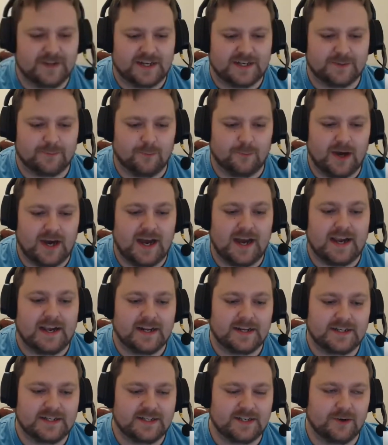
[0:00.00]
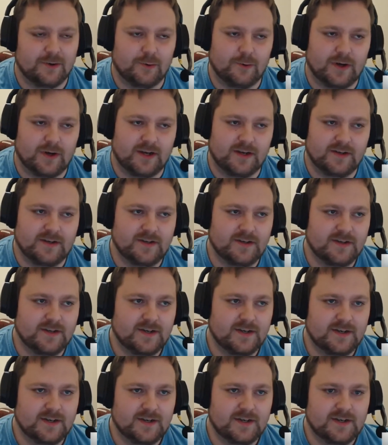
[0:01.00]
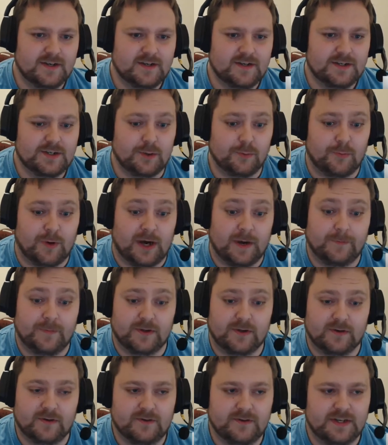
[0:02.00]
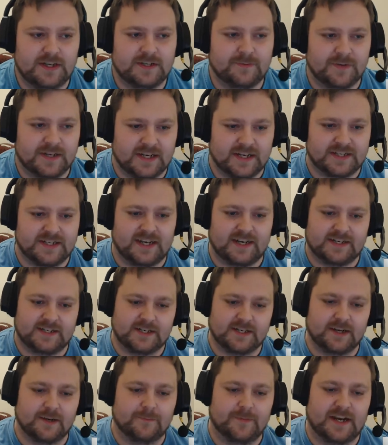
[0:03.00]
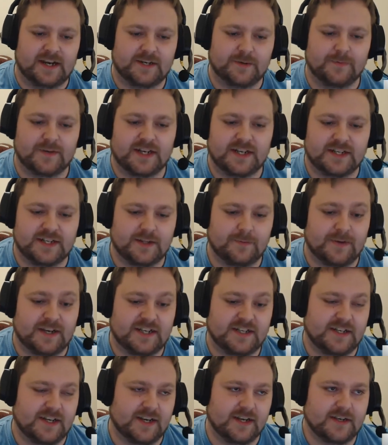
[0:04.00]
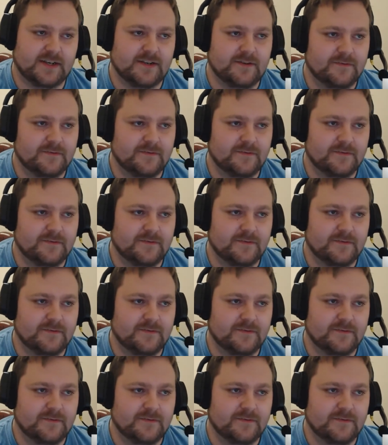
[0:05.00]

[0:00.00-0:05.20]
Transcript: that's why it's so popular. It's because it has a good matchup against the best deck.